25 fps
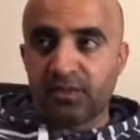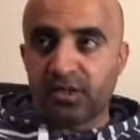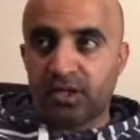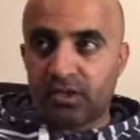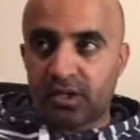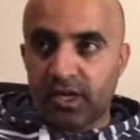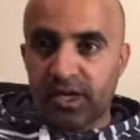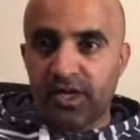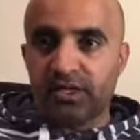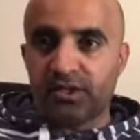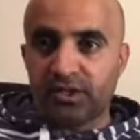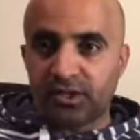
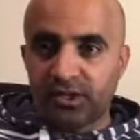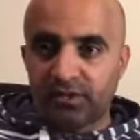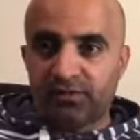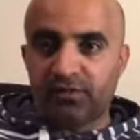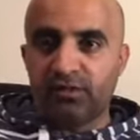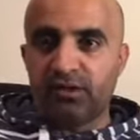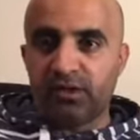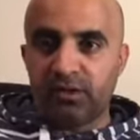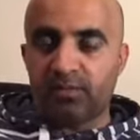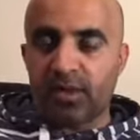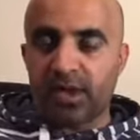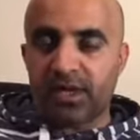okay, so if
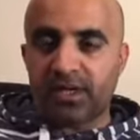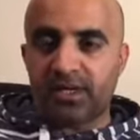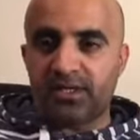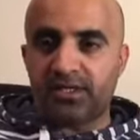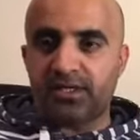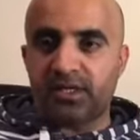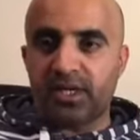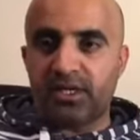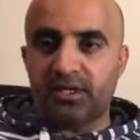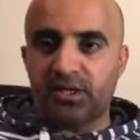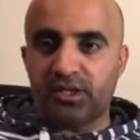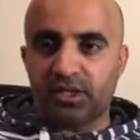you're in
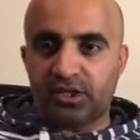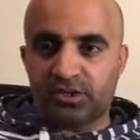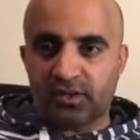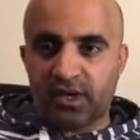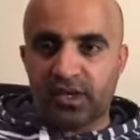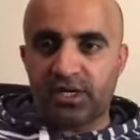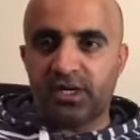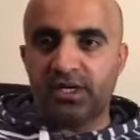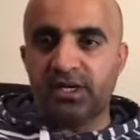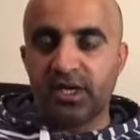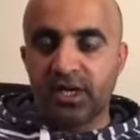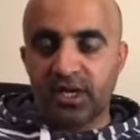Pakistan and you're
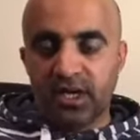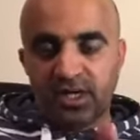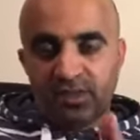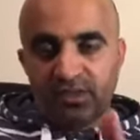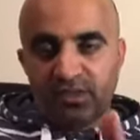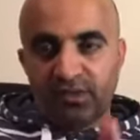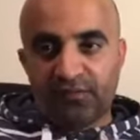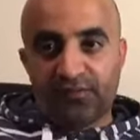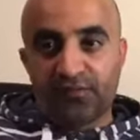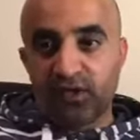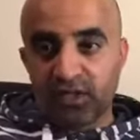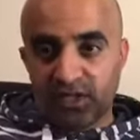stranded,
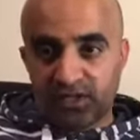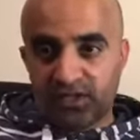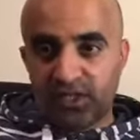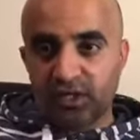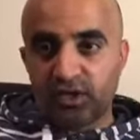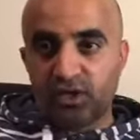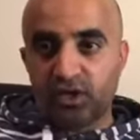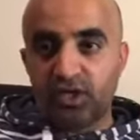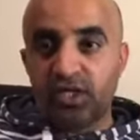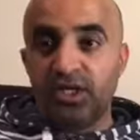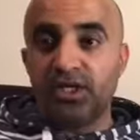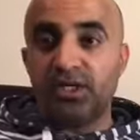the first
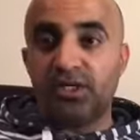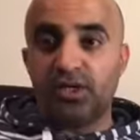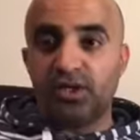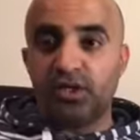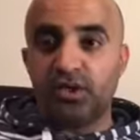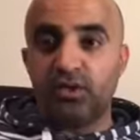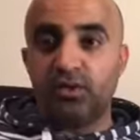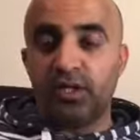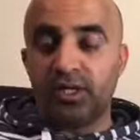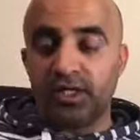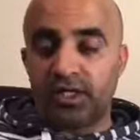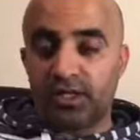thing you need to
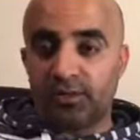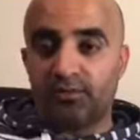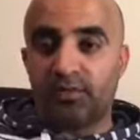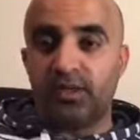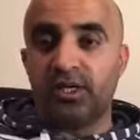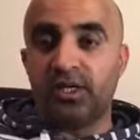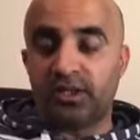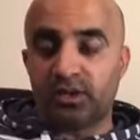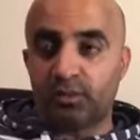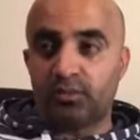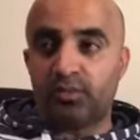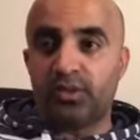do is
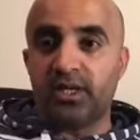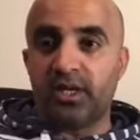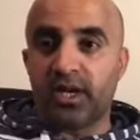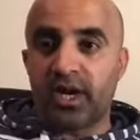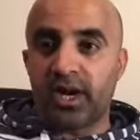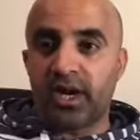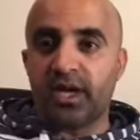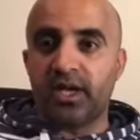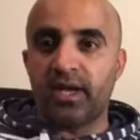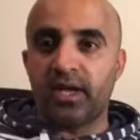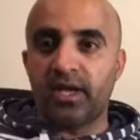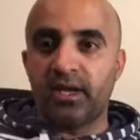speak to
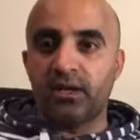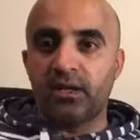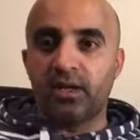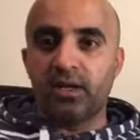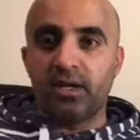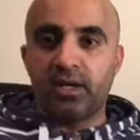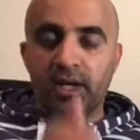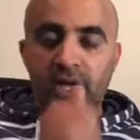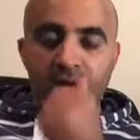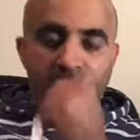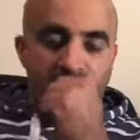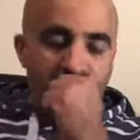PIA.
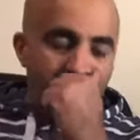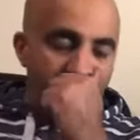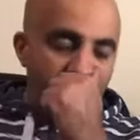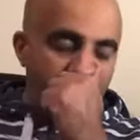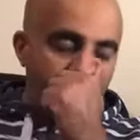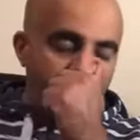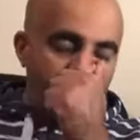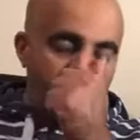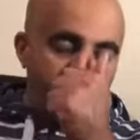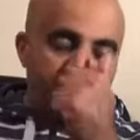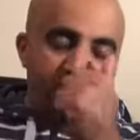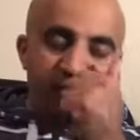
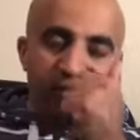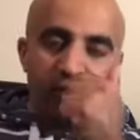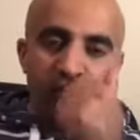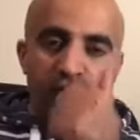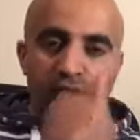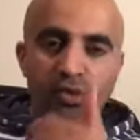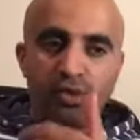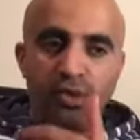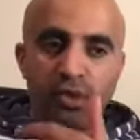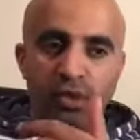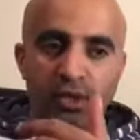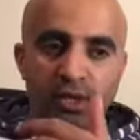And if
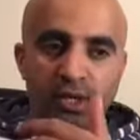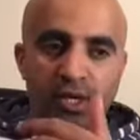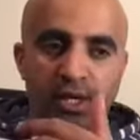you,